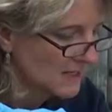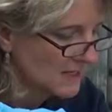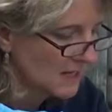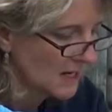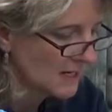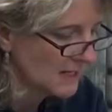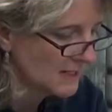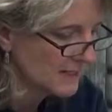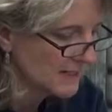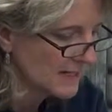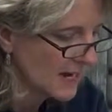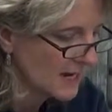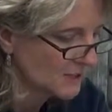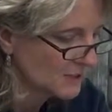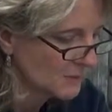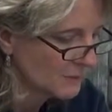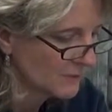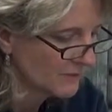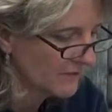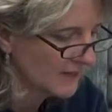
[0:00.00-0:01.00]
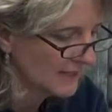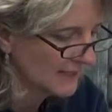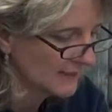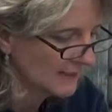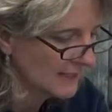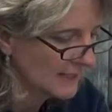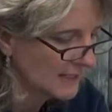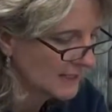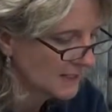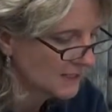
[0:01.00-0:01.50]
Tighten down to prevent
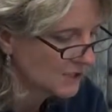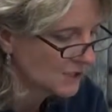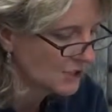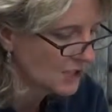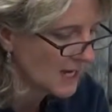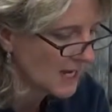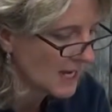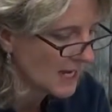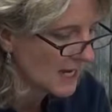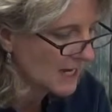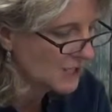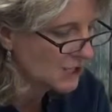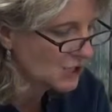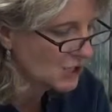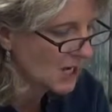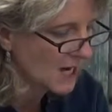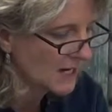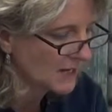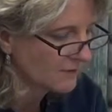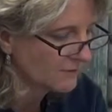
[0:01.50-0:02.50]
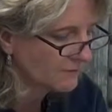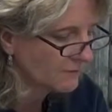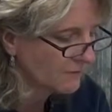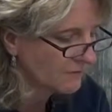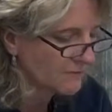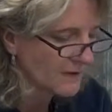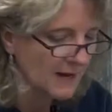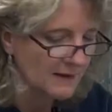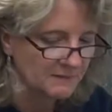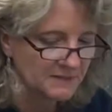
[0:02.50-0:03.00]
leakage and shake for
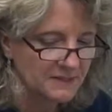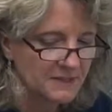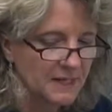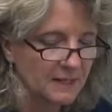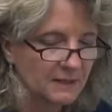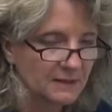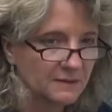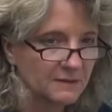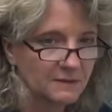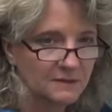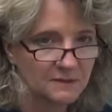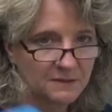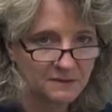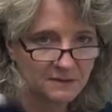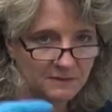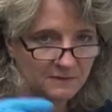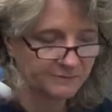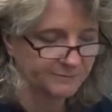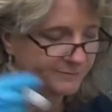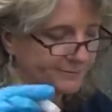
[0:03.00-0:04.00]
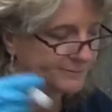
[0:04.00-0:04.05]
five seconds.